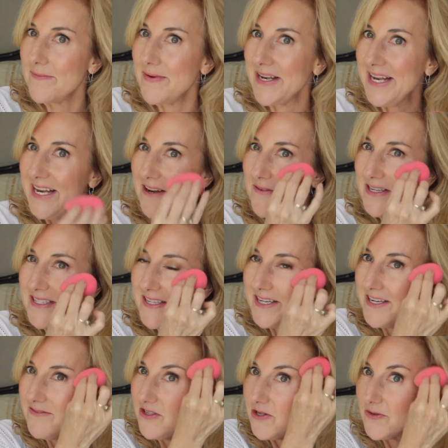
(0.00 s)
But anyways, it
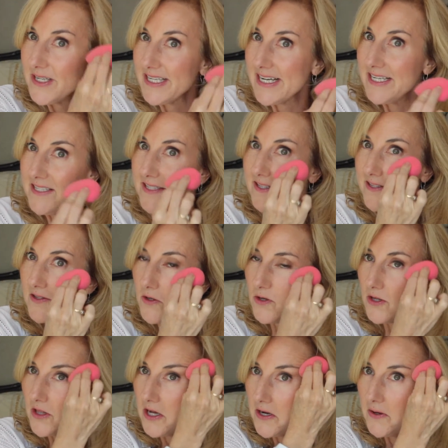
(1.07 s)
gives you a nice little
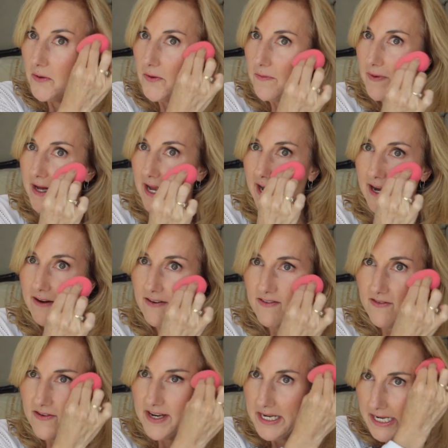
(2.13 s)
glow, but
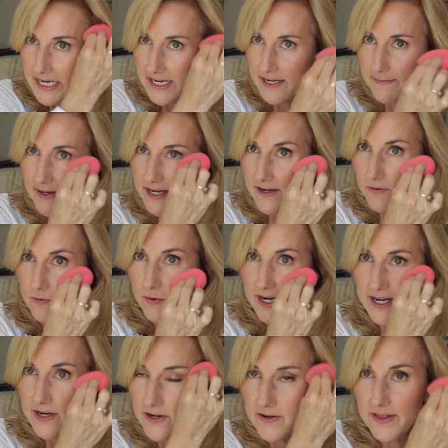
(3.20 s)
every time I
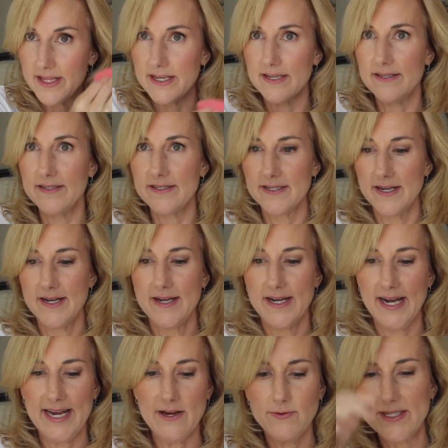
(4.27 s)
wear this,
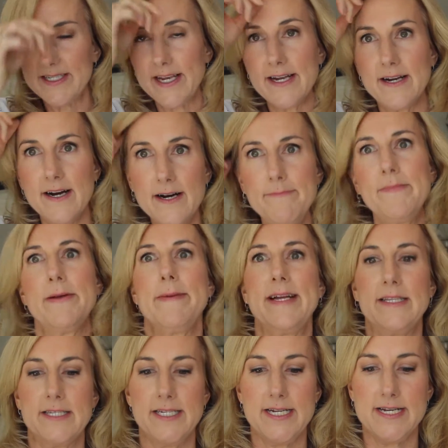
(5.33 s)
I always get compliments.